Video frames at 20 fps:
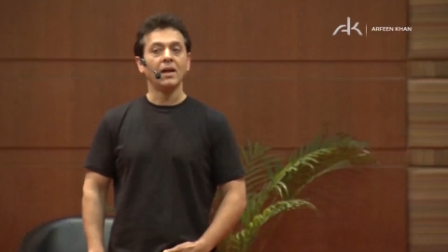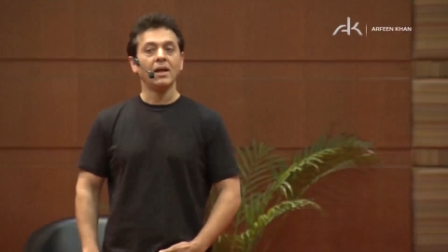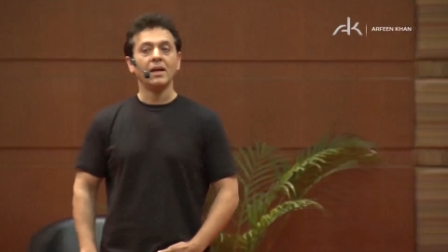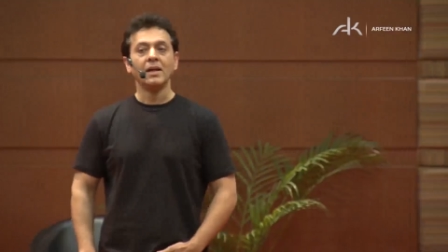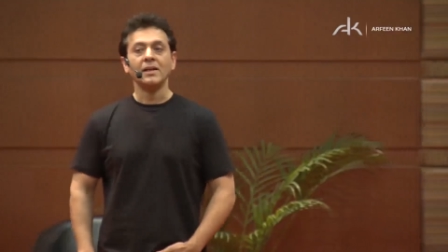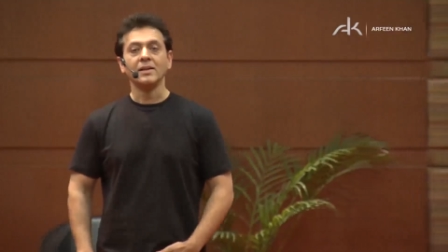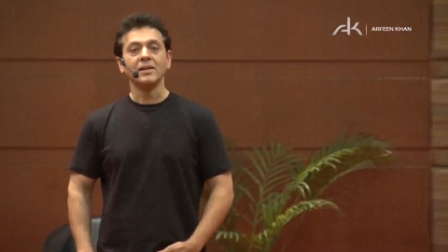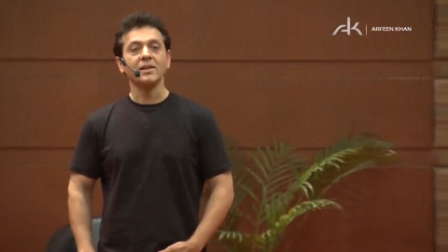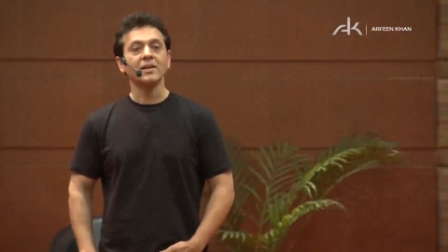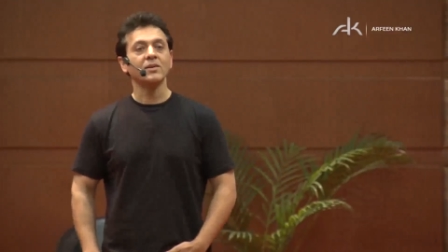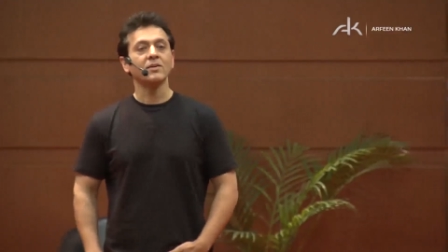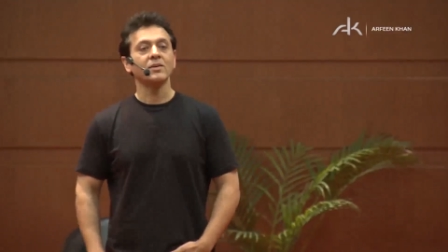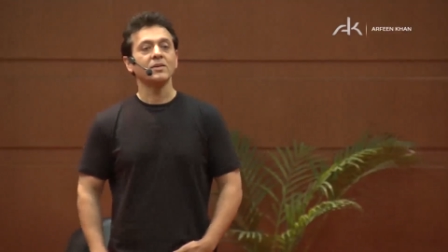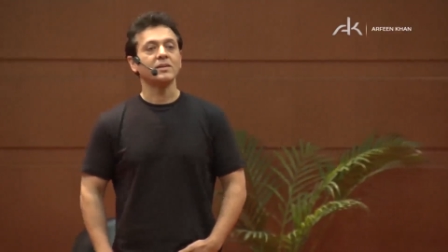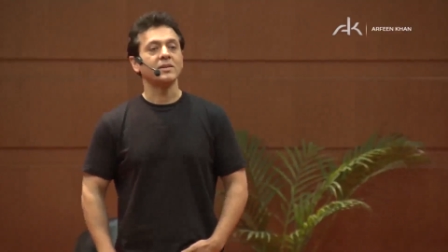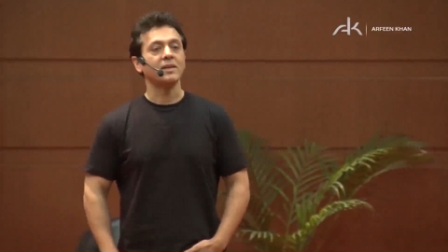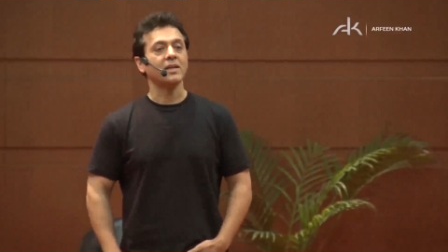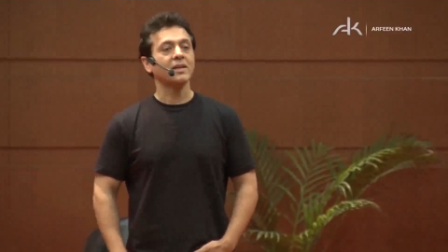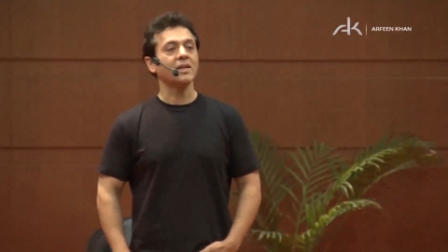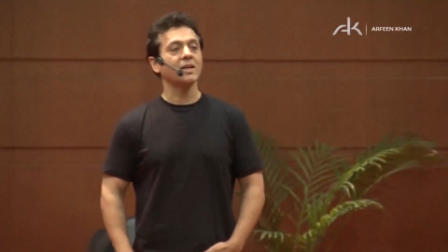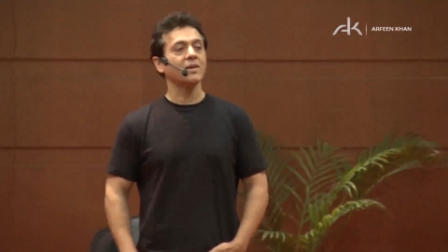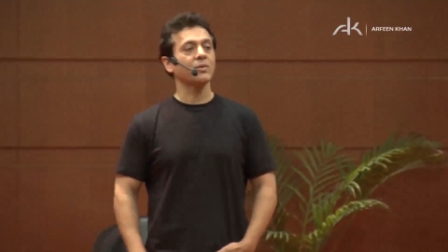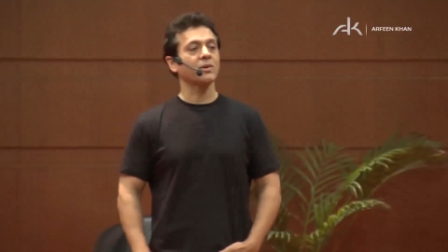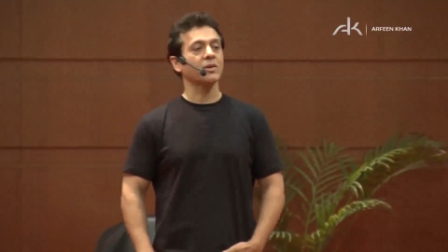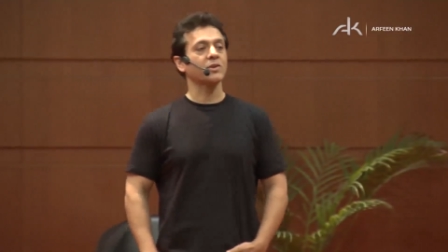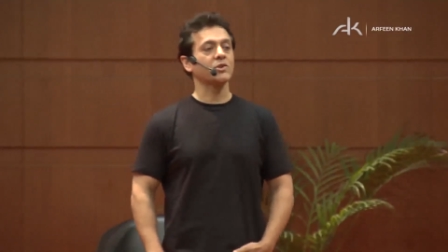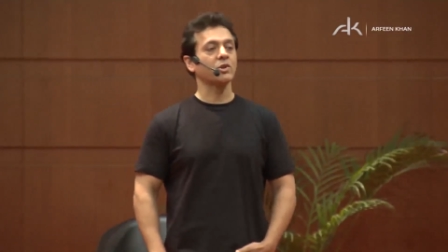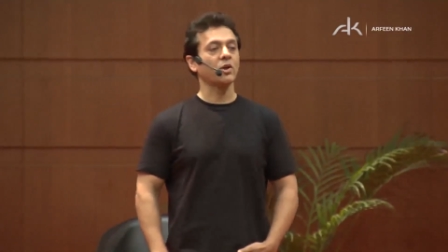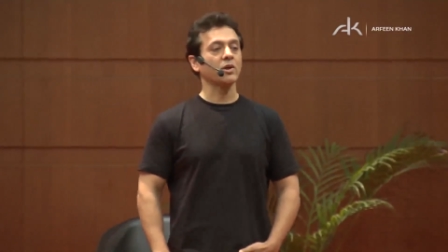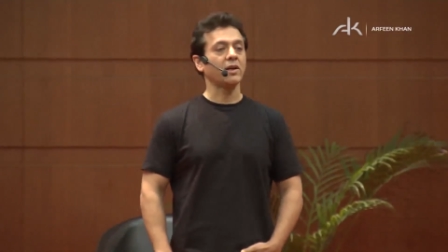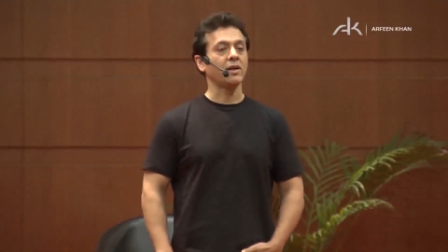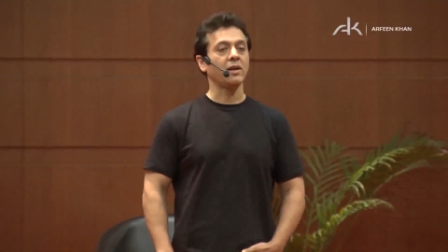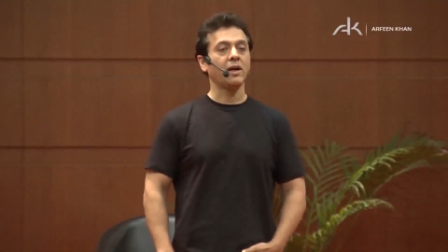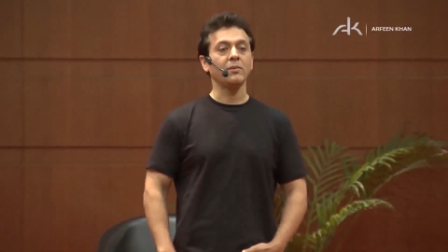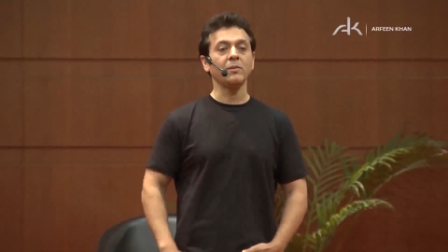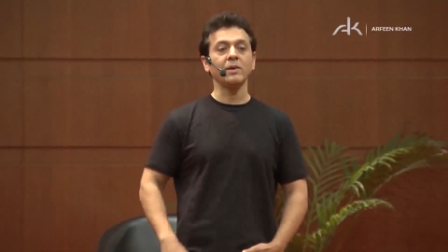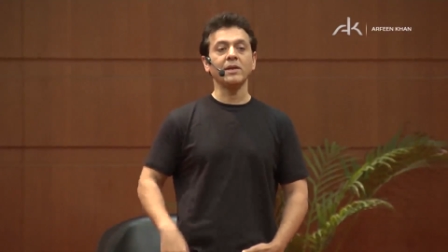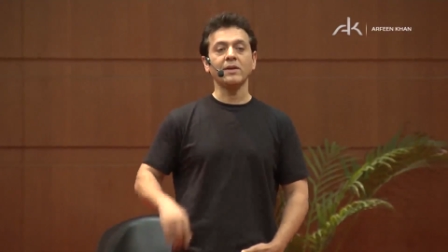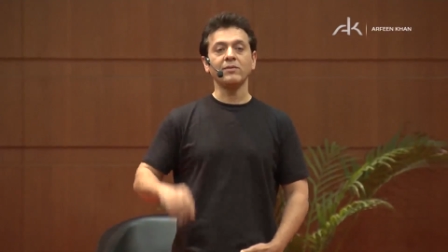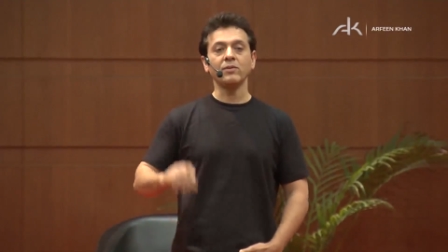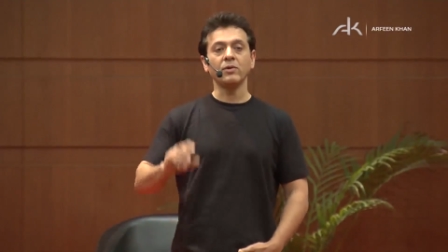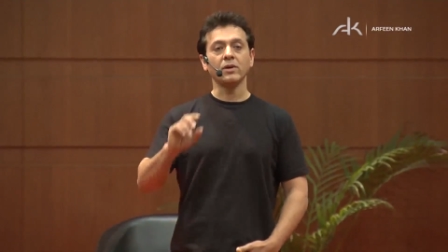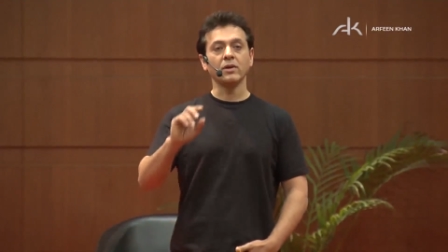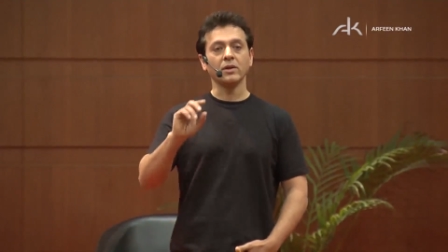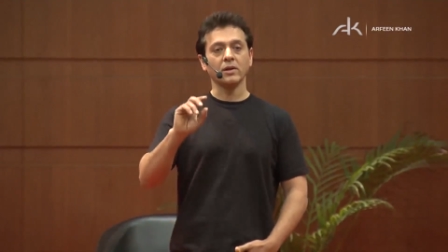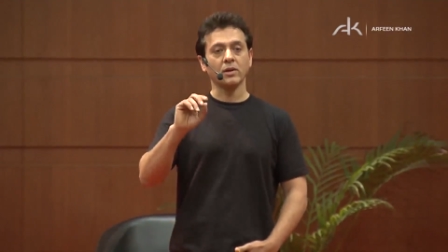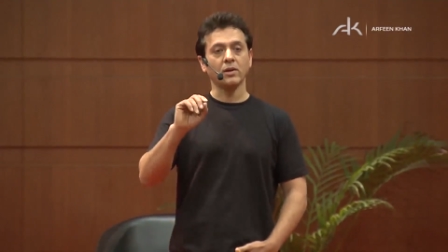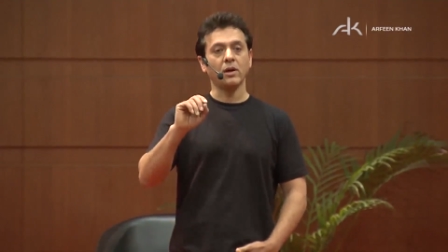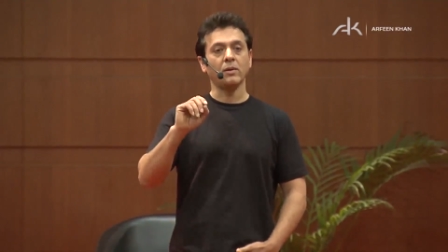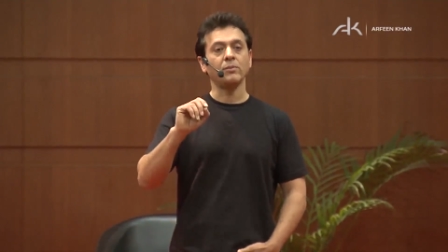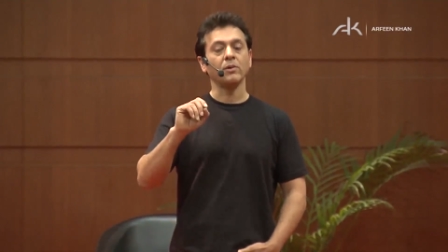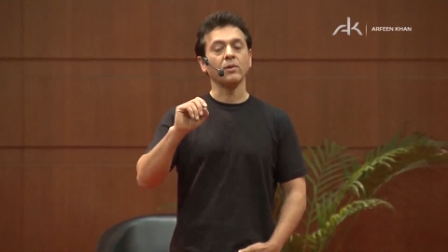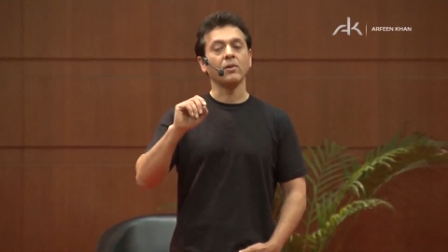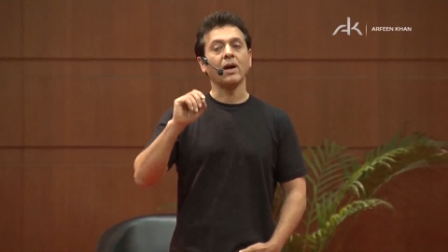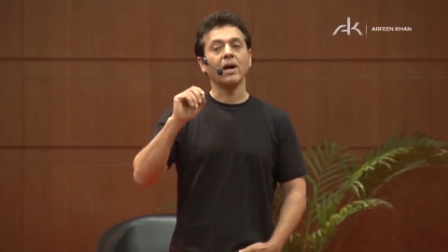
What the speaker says: You know, this is what's shocking. I'm going to give you an example.